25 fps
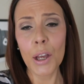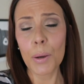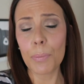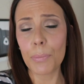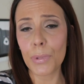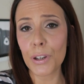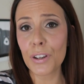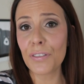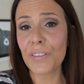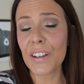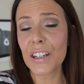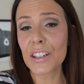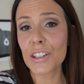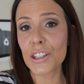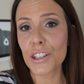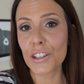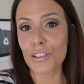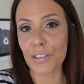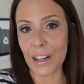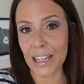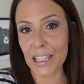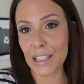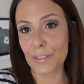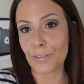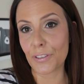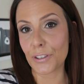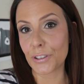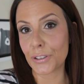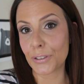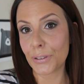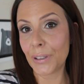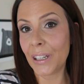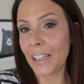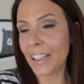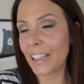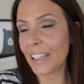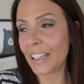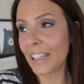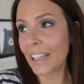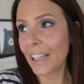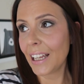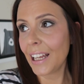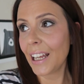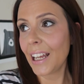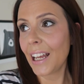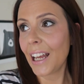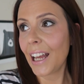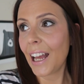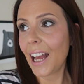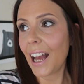Moving stressful.
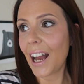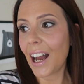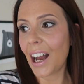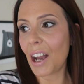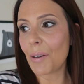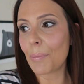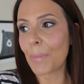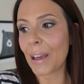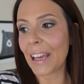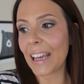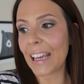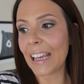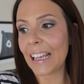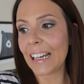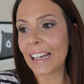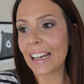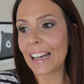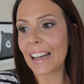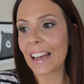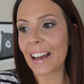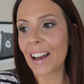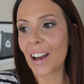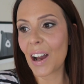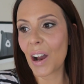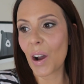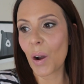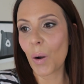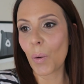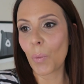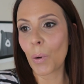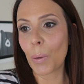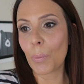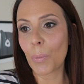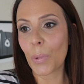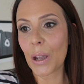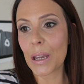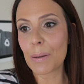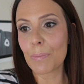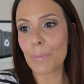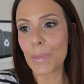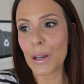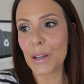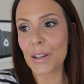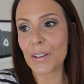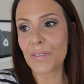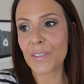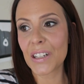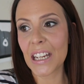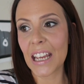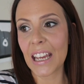I mean, when we
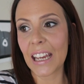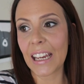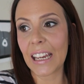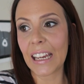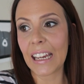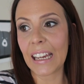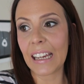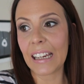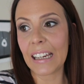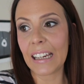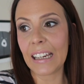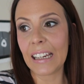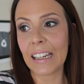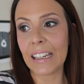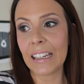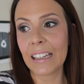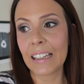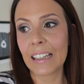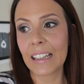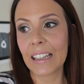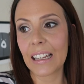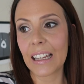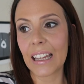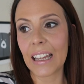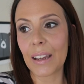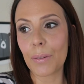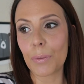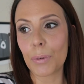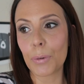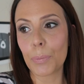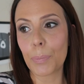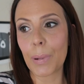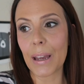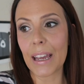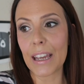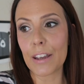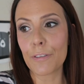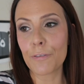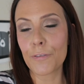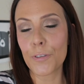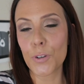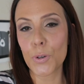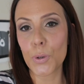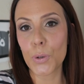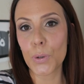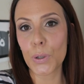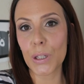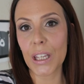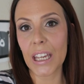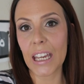moved here, it will be
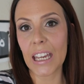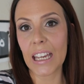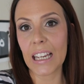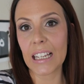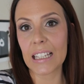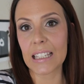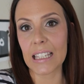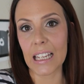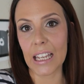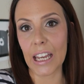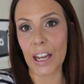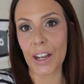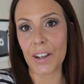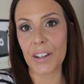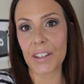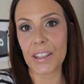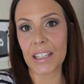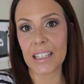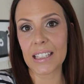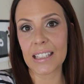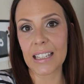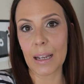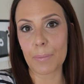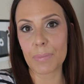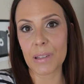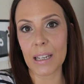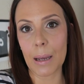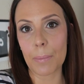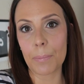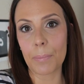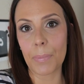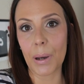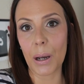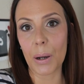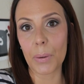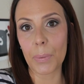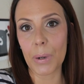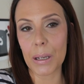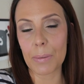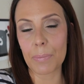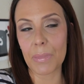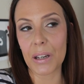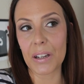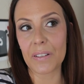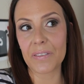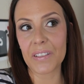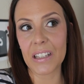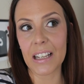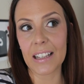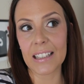4 years ago this September, we
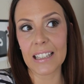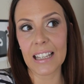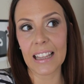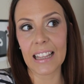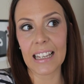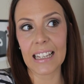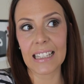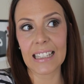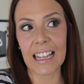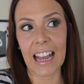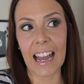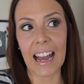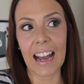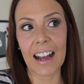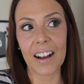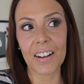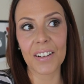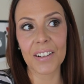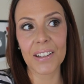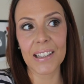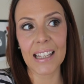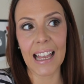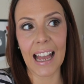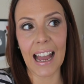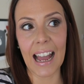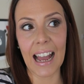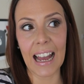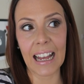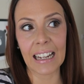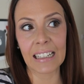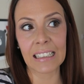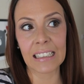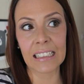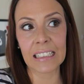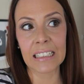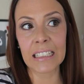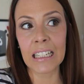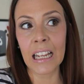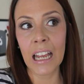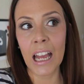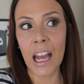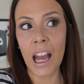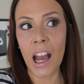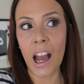moved into this house, and